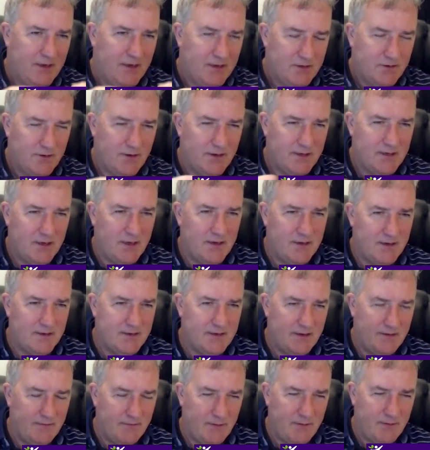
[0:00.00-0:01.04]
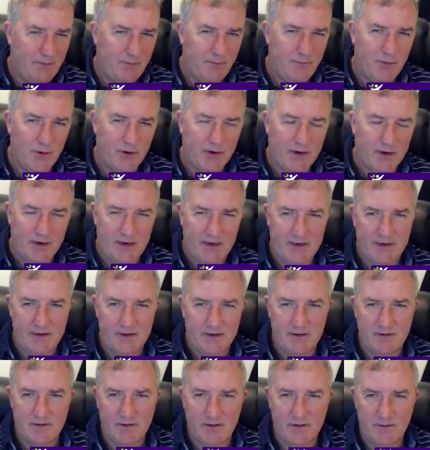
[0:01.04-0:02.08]
So I said in the book, I
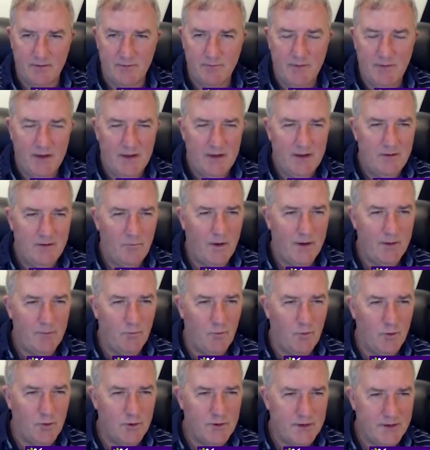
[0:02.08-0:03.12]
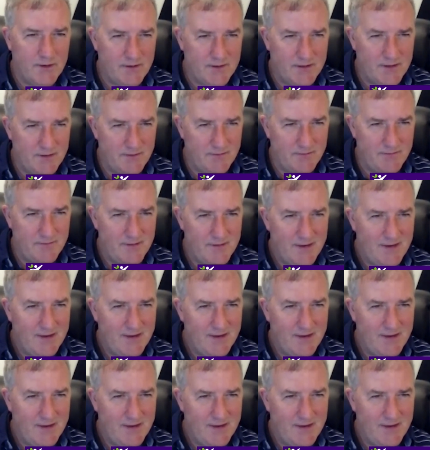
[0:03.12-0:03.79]
liken it to white water sort of